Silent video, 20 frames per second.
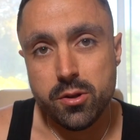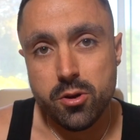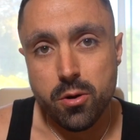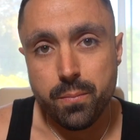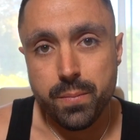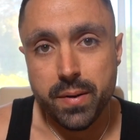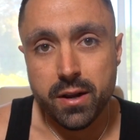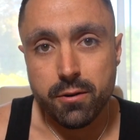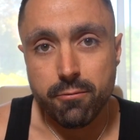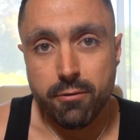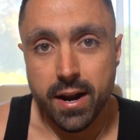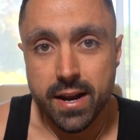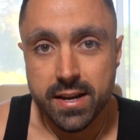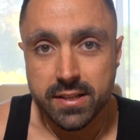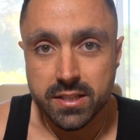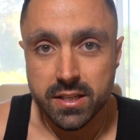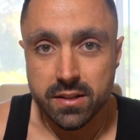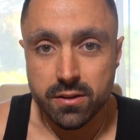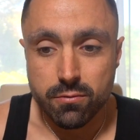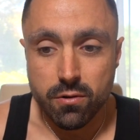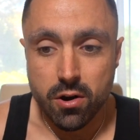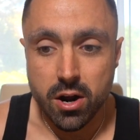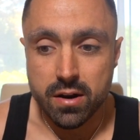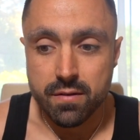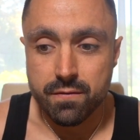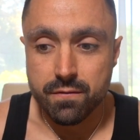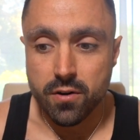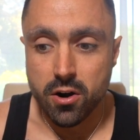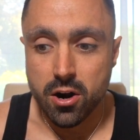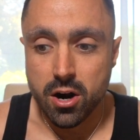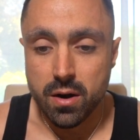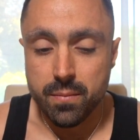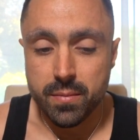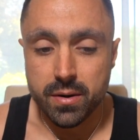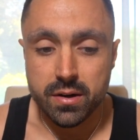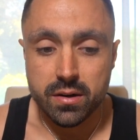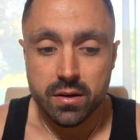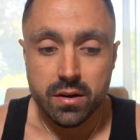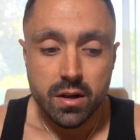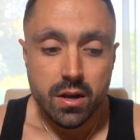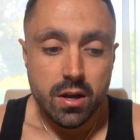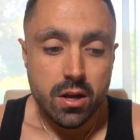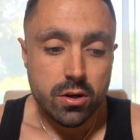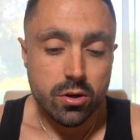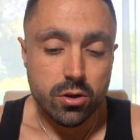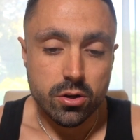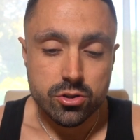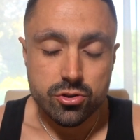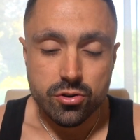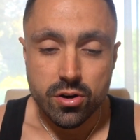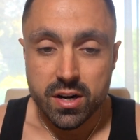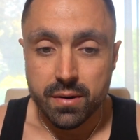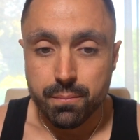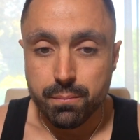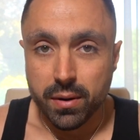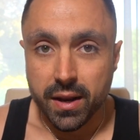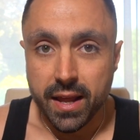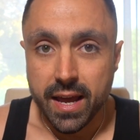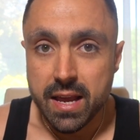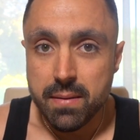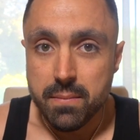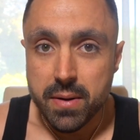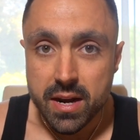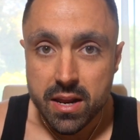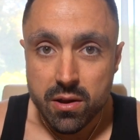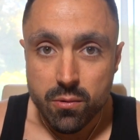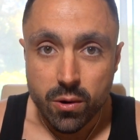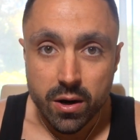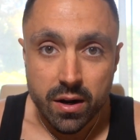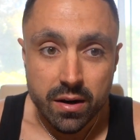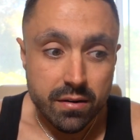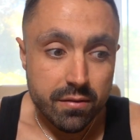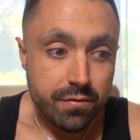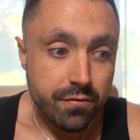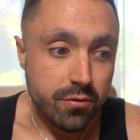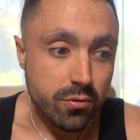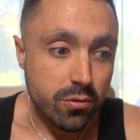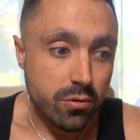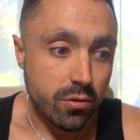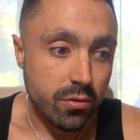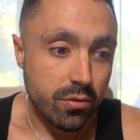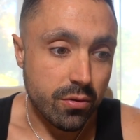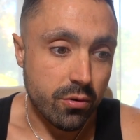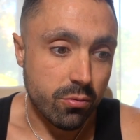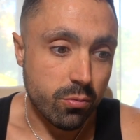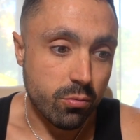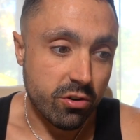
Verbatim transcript: not being raised in the right environment, not trying to blame anyone for the